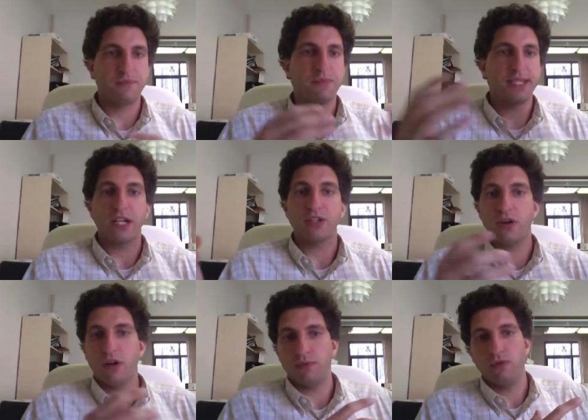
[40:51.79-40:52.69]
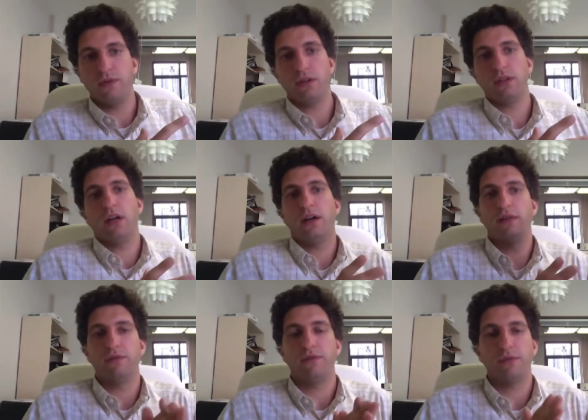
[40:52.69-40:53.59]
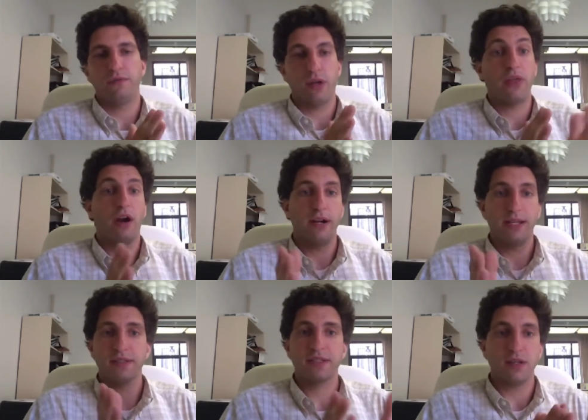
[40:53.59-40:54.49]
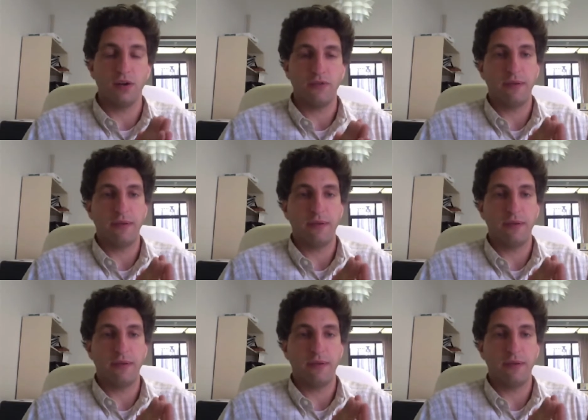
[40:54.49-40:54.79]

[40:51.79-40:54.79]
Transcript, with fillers: sanction or approval of authorities, you know,